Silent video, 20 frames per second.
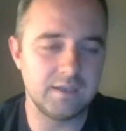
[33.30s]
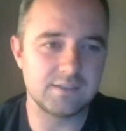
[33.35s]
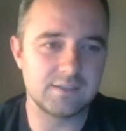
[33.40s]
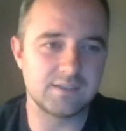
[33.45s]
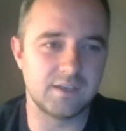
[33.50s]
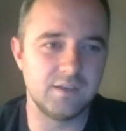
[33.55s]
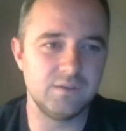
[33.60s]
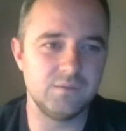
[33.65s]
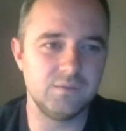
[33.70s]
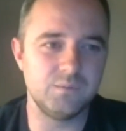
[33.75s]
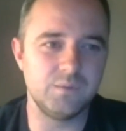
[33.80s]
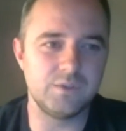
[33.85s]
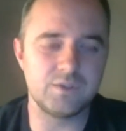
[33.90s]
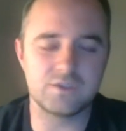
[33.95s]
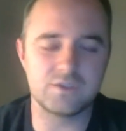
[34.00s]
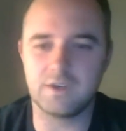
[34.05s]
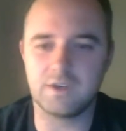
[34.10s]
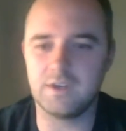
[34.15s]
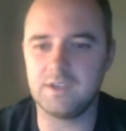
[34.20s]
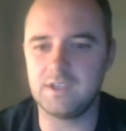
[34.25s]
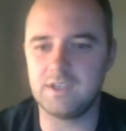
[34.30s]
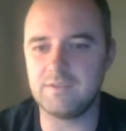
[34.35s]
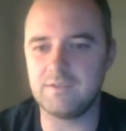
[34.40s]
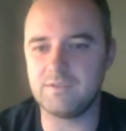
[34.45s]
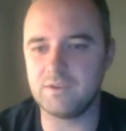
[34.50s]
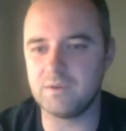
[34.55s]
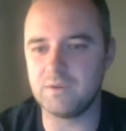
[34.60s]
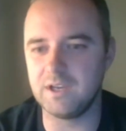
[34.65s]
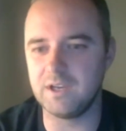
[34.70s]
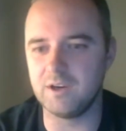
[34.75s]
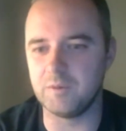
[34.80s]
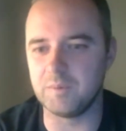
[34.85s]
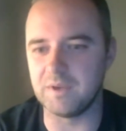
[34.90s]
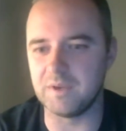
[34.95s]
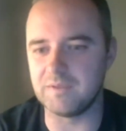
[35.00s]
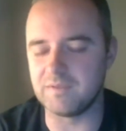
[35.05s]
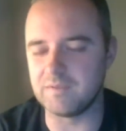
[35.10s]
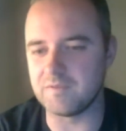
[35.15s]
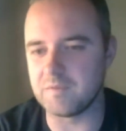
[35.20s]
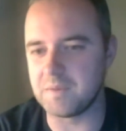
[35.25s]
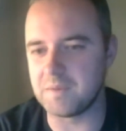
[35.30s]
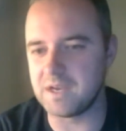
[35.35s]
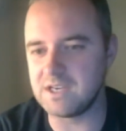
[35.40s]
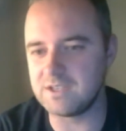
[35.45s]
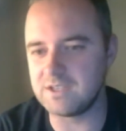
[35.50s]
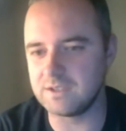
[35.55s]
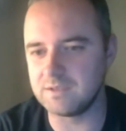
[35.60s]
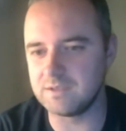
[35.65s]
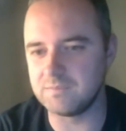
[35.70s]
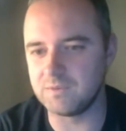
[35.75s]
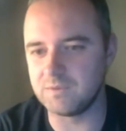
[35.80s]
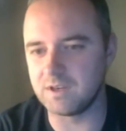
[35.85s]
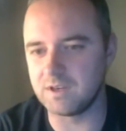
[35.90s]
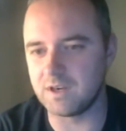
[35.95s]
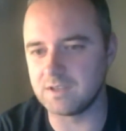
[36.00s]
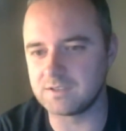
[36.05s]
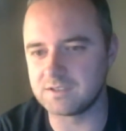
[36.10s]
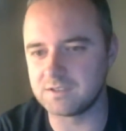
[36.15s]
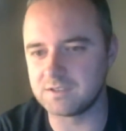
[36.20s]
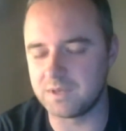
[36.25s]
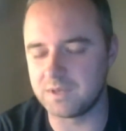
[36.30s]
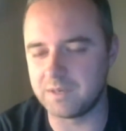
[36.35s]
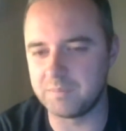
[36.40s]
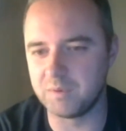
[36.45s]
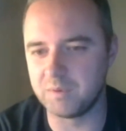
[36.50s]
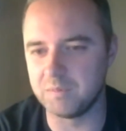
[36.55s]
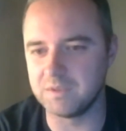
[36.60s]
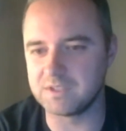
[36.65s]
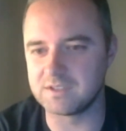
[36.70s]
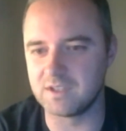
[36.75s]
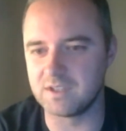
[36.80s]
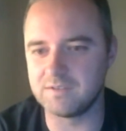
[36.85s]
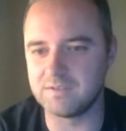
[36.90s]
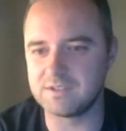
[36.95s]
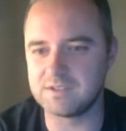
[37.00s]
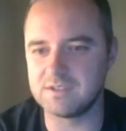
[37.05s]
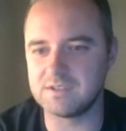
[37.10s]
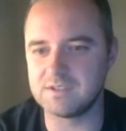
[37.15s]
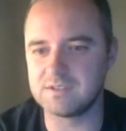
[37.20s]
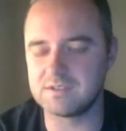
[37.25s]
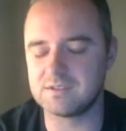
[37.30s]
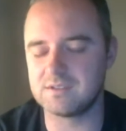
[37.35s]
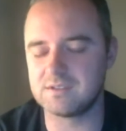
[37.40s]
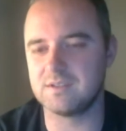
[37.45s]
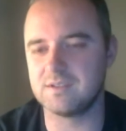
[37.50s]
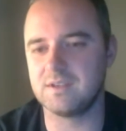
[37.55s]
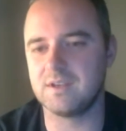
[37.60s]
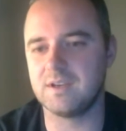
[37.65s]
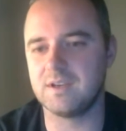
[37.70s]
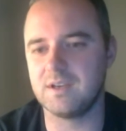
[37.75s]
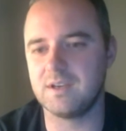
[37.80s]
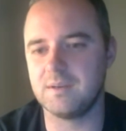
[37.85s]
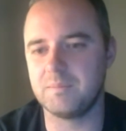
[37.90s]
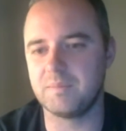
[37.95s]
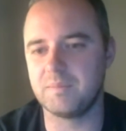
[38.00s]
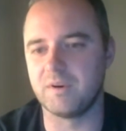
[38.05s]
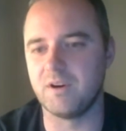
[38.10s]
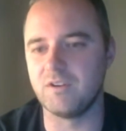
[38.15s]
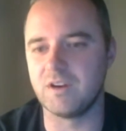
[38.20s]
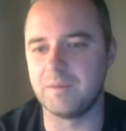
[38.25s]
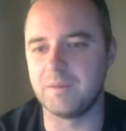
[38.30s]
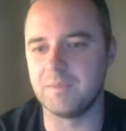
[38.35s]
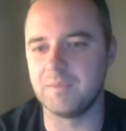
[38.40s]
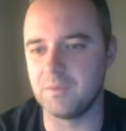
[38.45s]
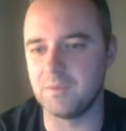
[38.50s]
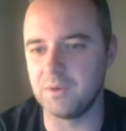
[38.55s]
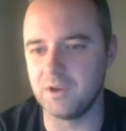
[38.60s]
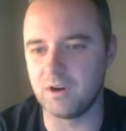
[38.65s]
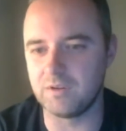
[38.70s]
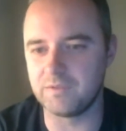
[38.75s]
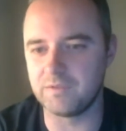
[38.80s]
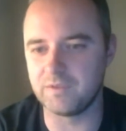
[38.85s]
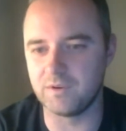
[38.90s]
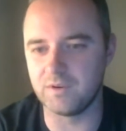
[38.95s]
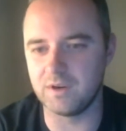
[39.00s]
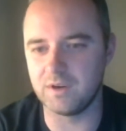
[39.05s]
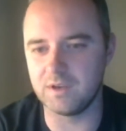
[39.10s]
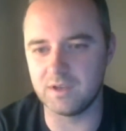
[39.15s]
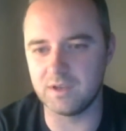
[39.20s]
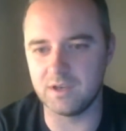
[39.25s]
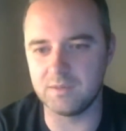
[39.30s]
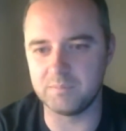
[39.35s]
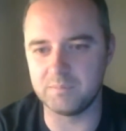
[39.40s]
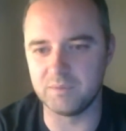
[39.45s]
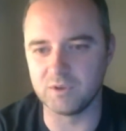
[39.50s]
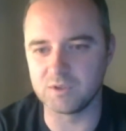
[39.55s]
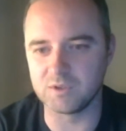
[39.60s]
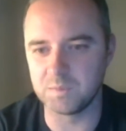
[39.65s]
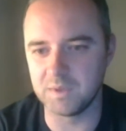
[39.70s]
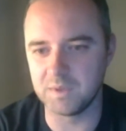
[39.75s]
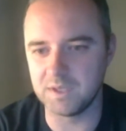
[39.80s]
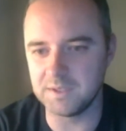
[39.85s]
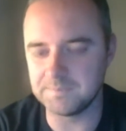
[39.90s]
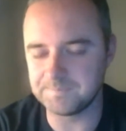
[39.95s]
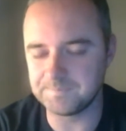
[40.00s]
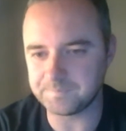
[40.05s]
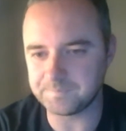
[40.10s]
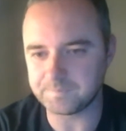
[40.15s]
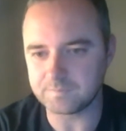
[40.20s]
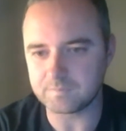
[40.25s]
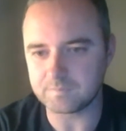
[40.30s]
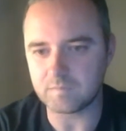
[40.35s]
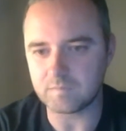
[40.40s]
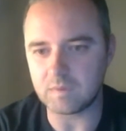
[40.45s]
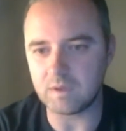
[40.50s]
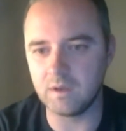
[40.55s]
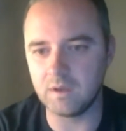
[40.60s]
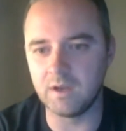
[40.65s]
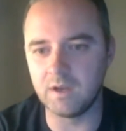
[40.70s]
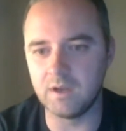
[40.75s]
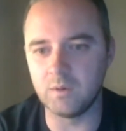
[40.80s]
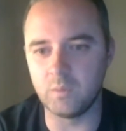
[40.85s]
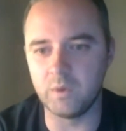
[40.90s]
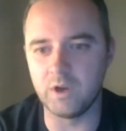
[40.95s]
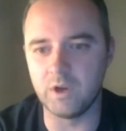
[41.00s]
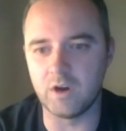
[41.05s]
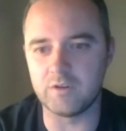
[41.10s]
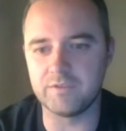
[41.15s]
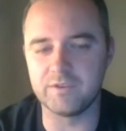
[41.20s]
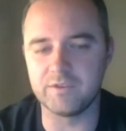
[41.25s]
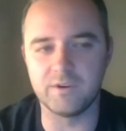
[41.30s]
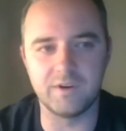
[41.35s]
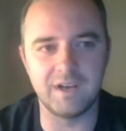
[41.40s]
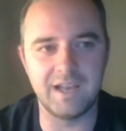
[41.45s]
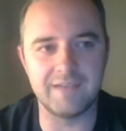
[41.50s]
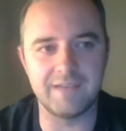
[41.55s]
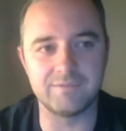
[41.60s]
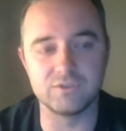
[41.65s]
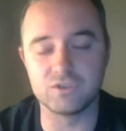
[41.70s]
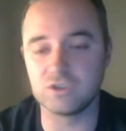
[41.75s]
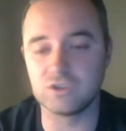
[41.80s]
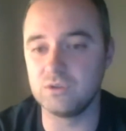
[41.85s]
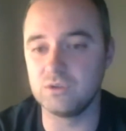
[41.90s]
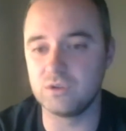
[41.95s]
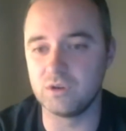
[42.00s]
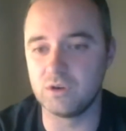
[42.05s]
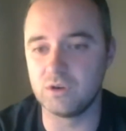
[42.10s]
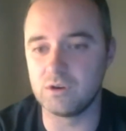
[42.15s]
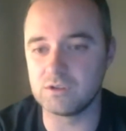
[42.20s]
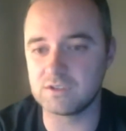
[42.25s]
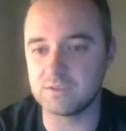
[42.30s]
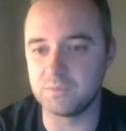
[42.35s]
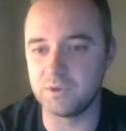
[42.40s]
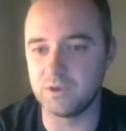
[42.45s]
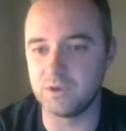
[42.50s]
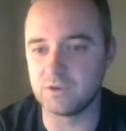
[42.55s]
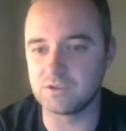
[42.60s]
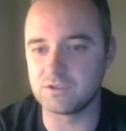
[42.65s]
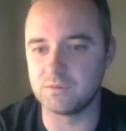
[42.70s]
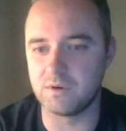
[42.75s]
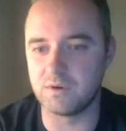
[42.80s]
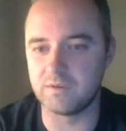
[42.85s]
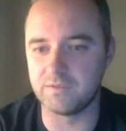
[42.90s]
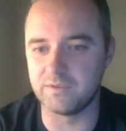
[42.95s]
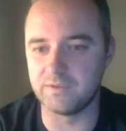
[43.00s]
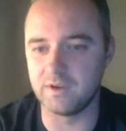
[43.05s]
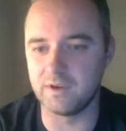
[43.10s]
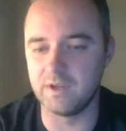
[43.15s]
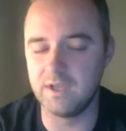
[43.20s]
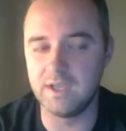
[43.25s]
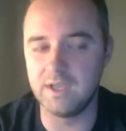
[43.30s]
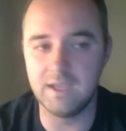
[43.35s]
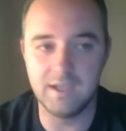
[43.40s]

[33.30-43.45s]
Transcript: So we're just going to give you a little bit of information in regards to our public services uh, program that we offer at, at Brooksby. Uh, we offer a level two course and we also offer